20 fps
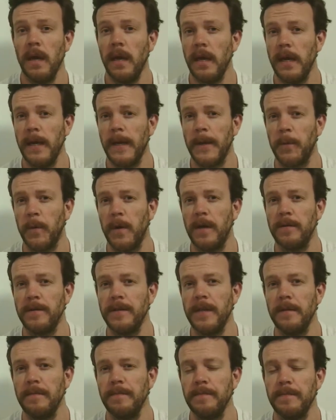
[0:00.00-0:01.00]
And well
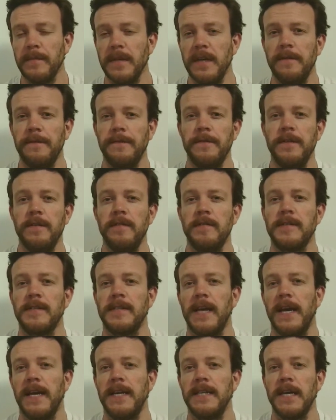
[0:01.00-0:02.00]
done if you
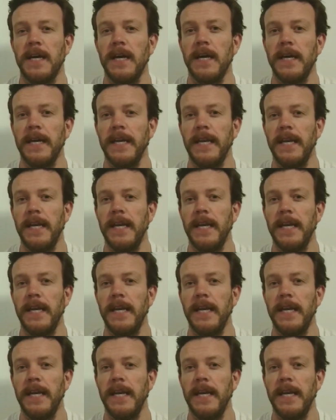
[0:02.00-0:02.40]
said I